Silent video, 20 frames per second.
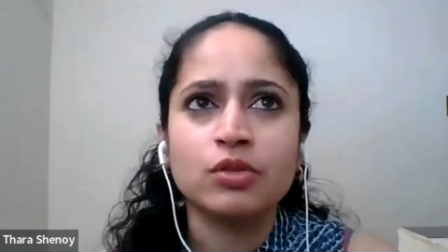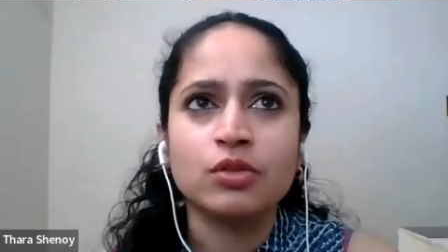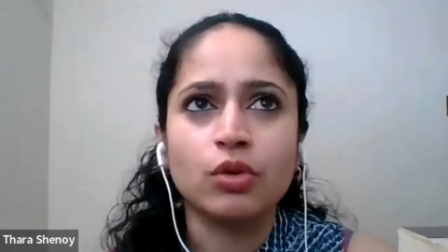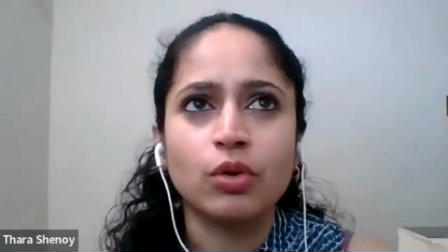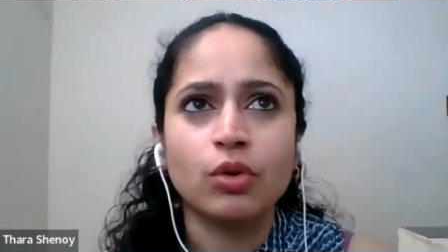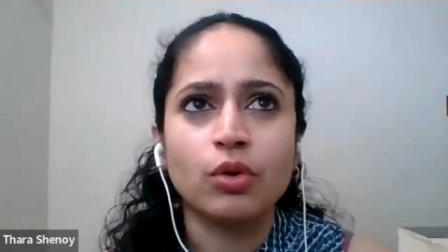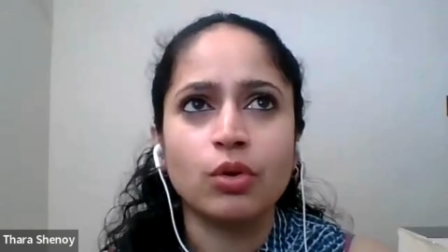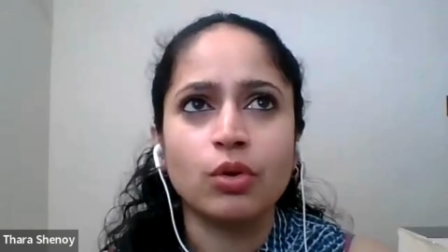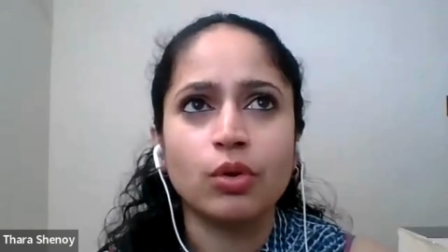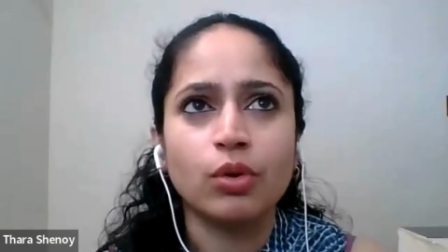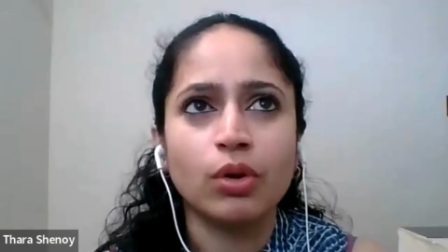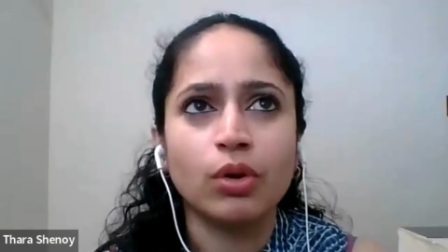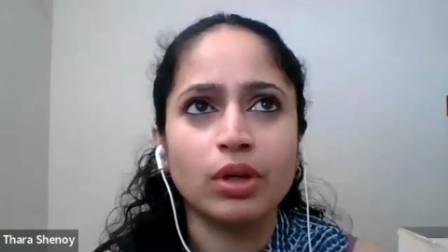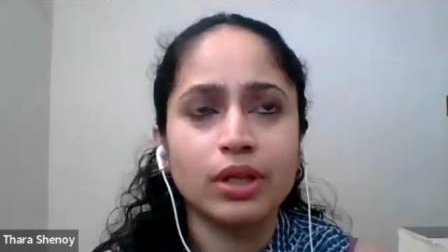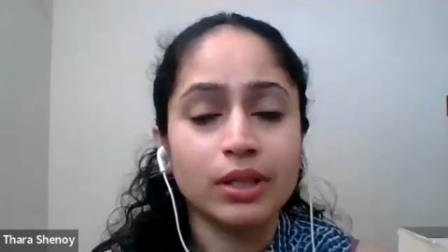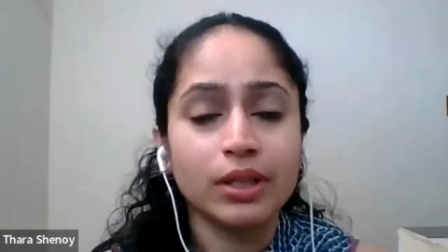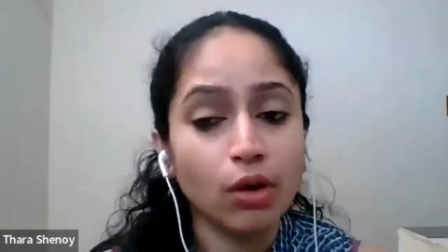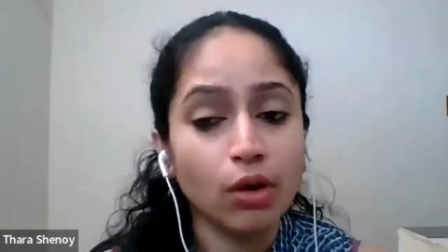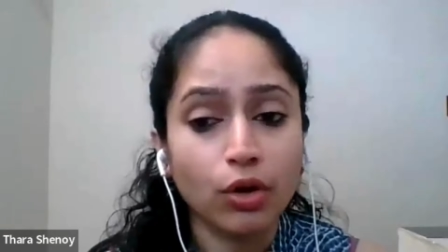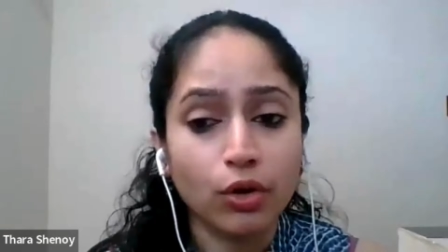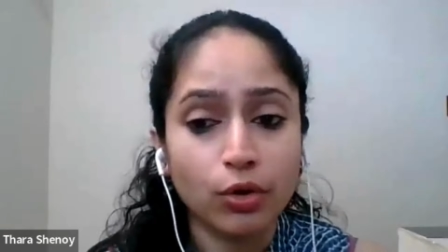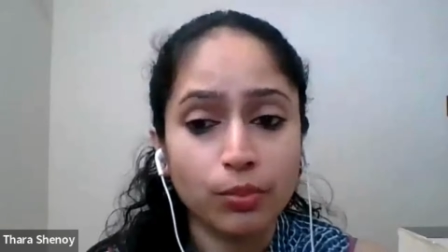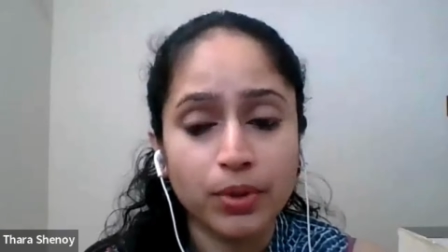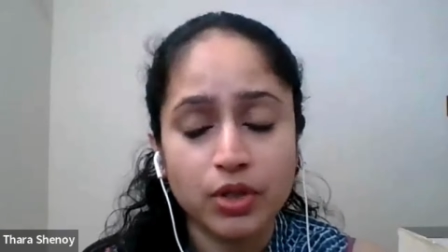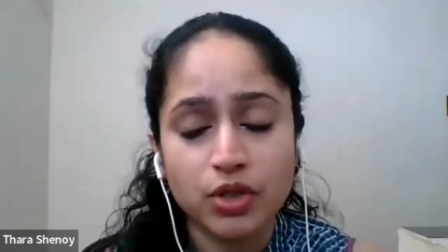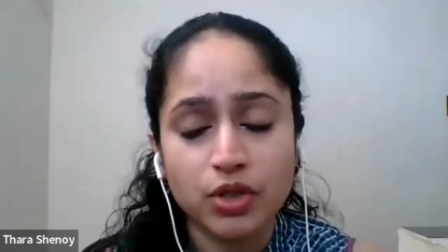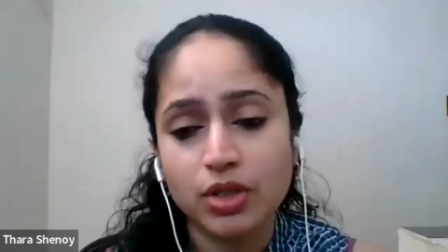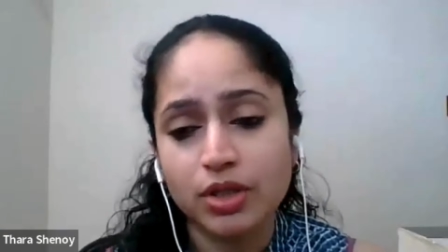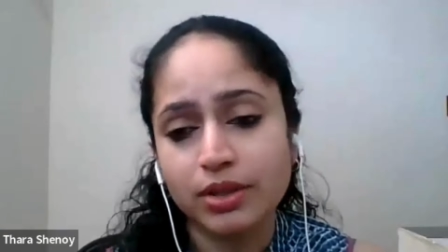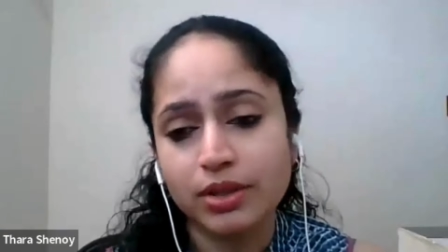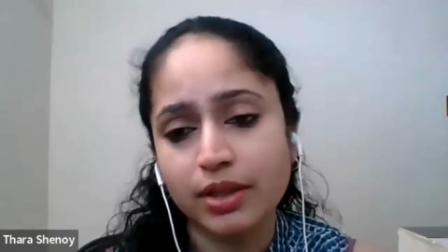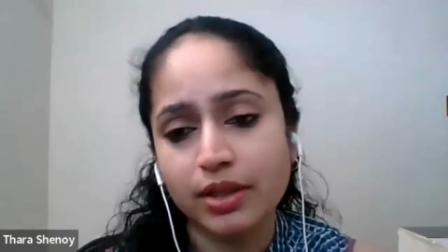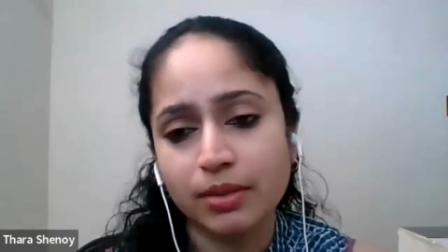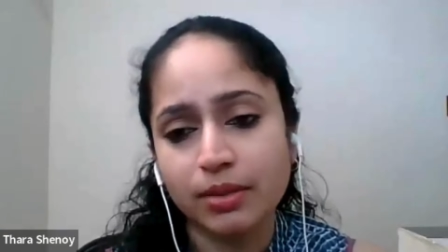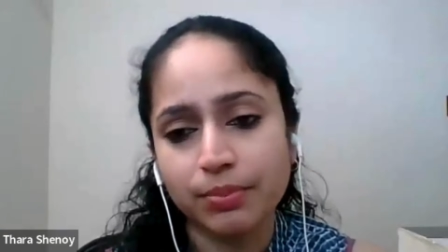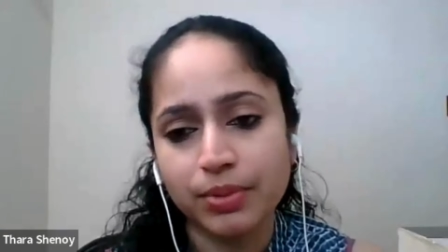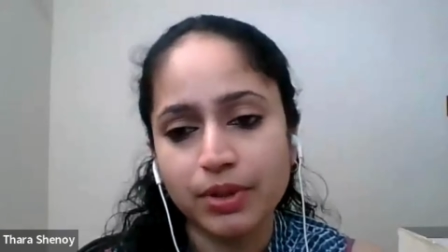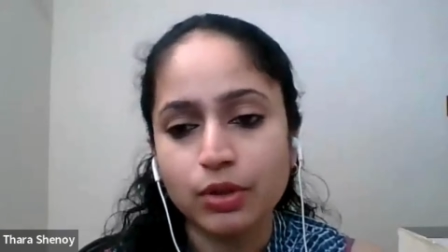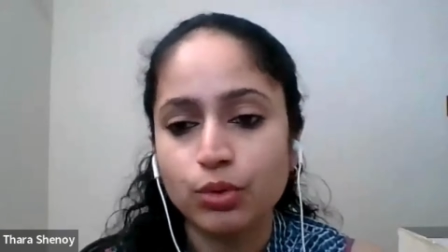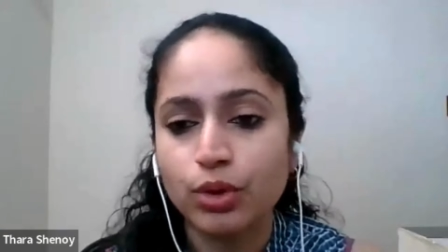So in occupational
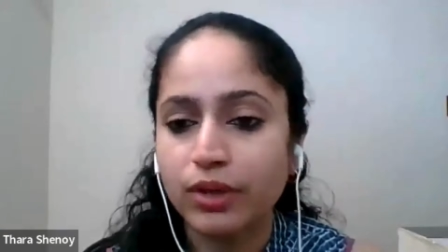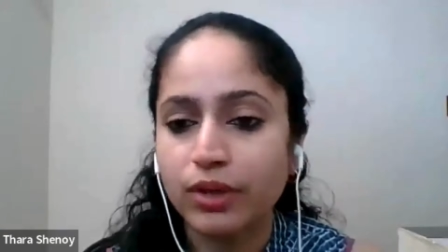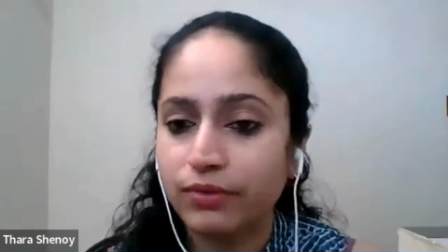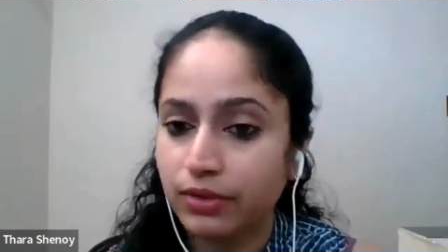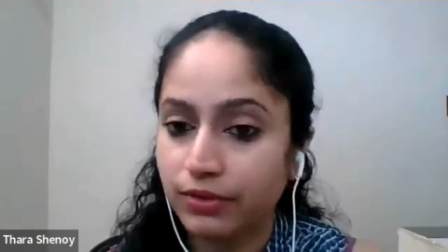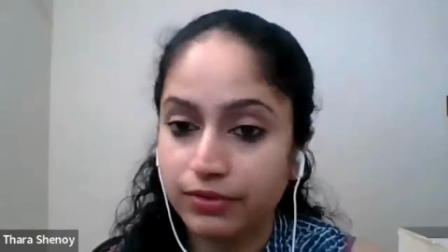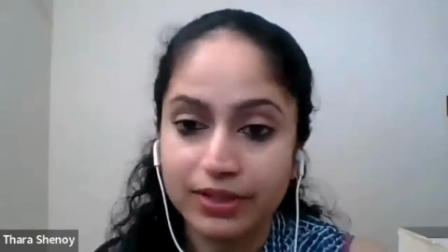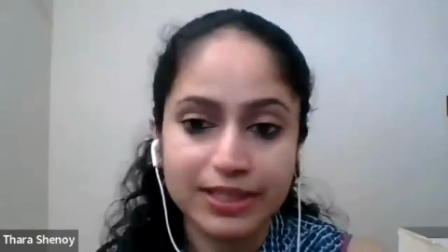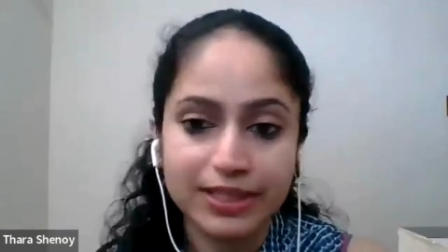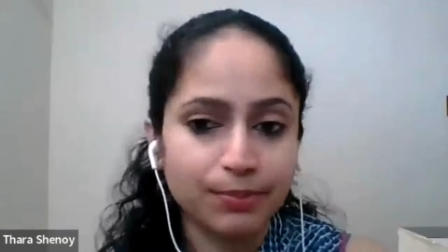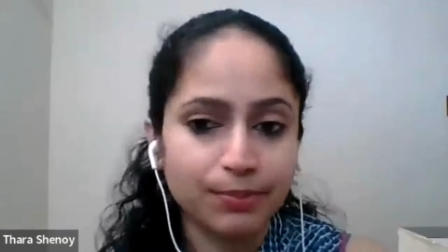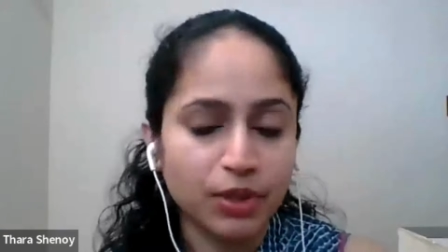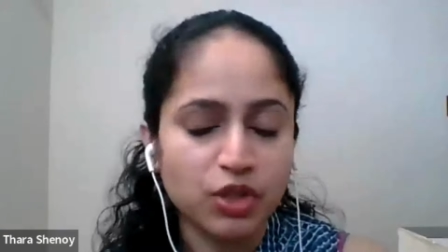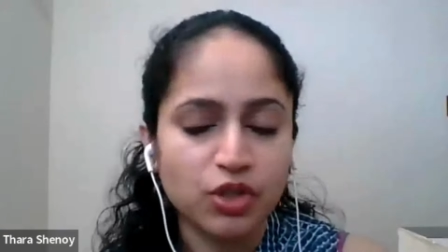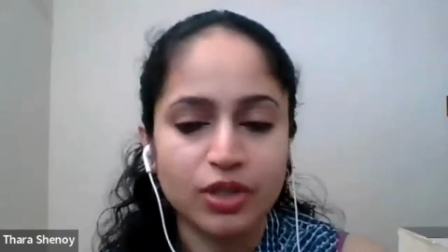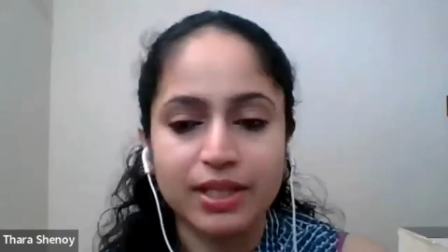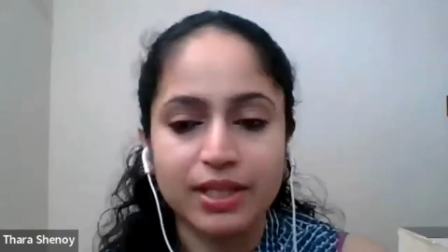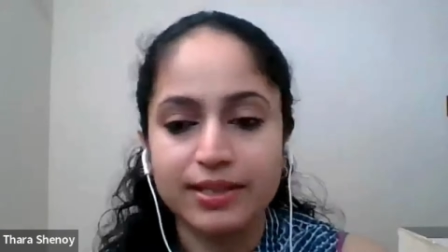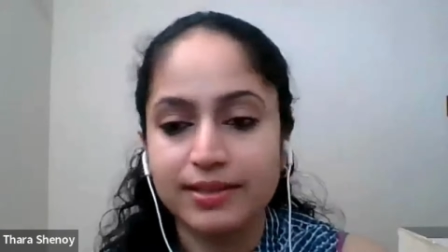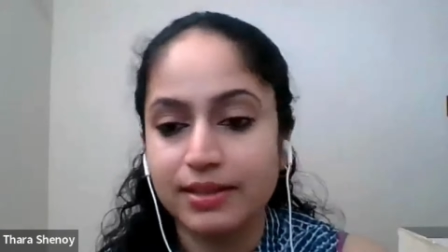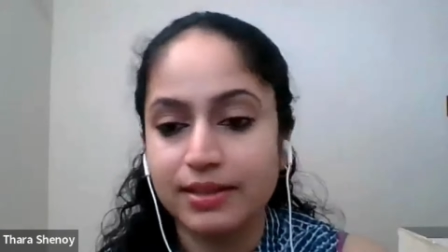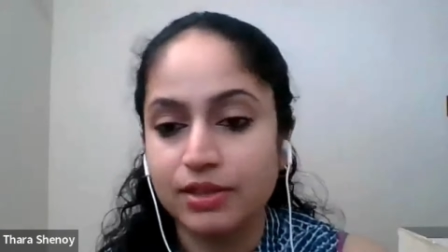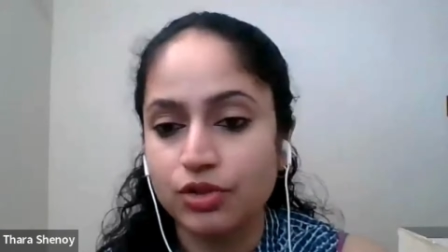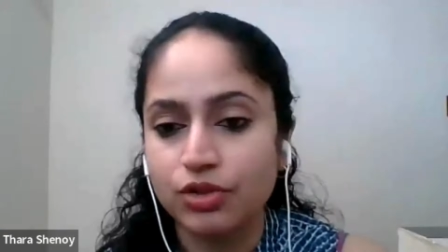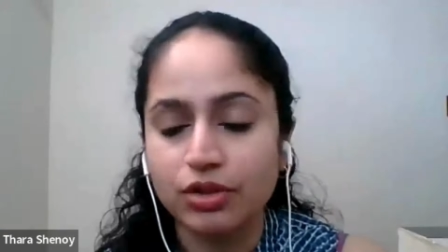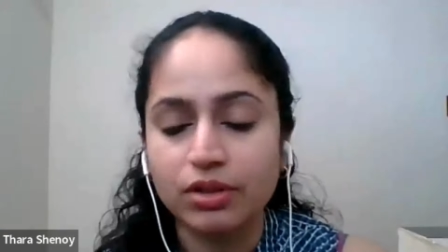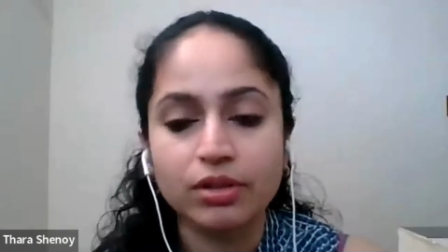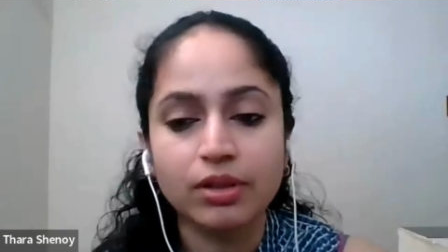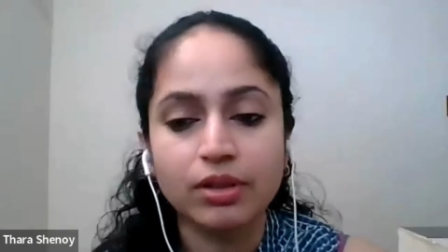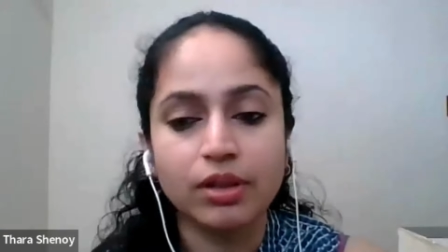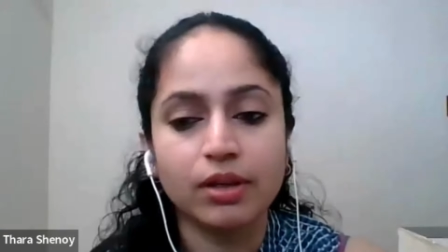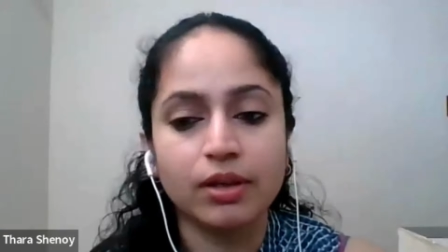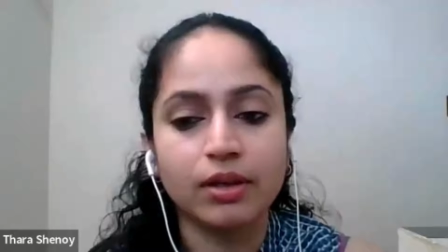therapy, you have different specialization.